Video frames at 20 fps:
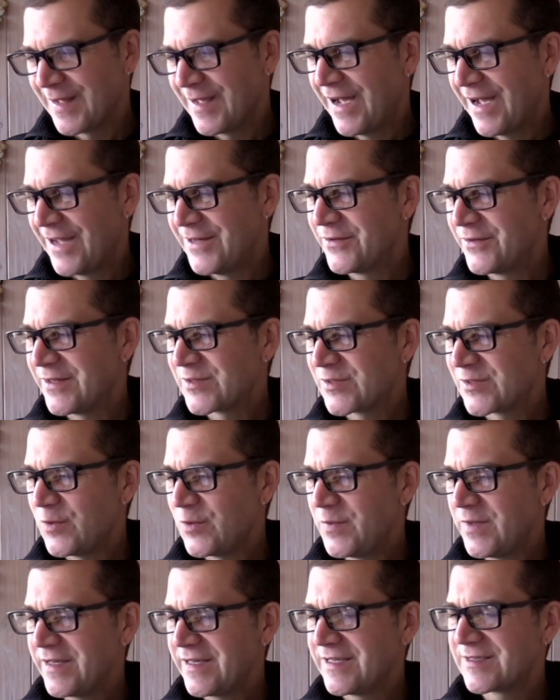I know that
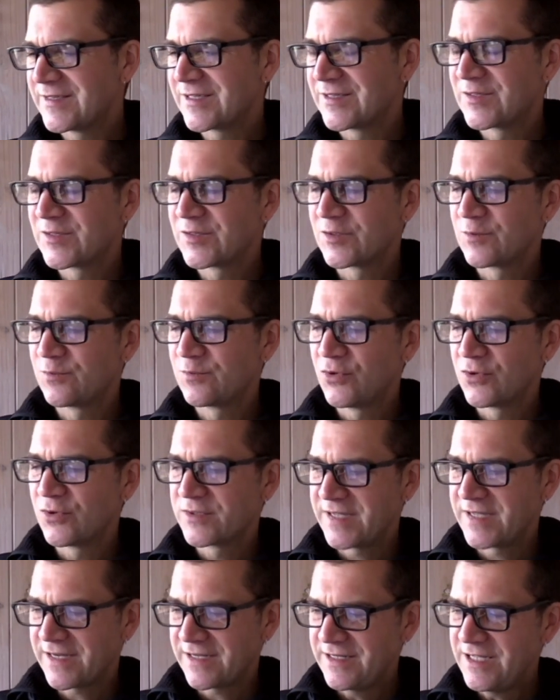scooping is considered poor
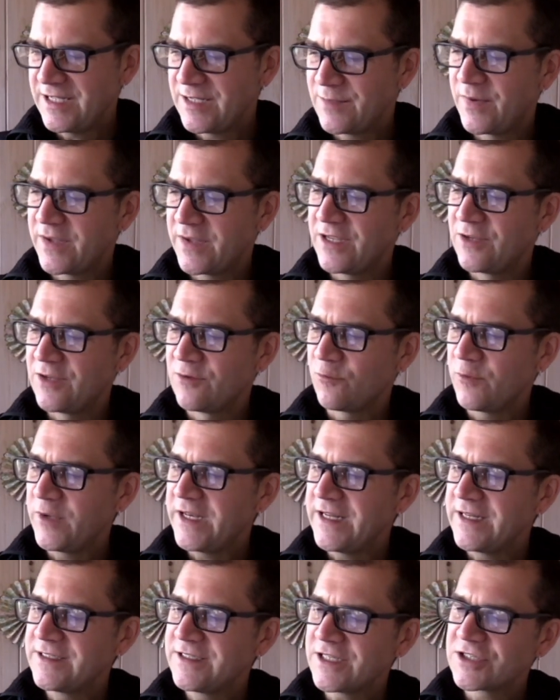technique, but in
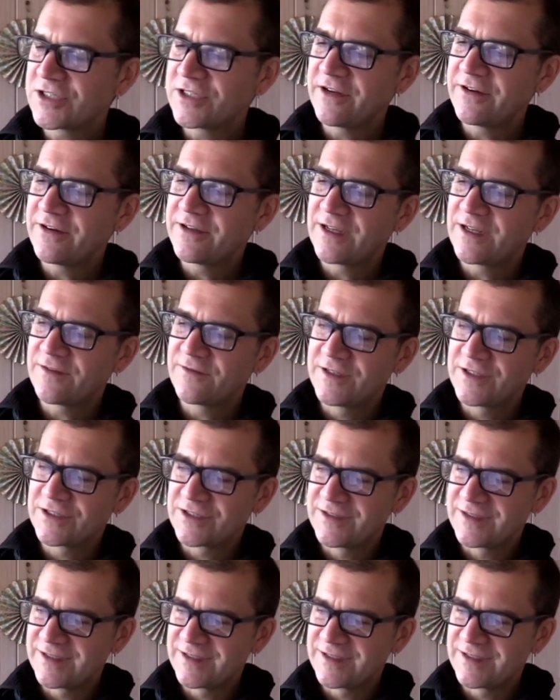reading dictionary definitions,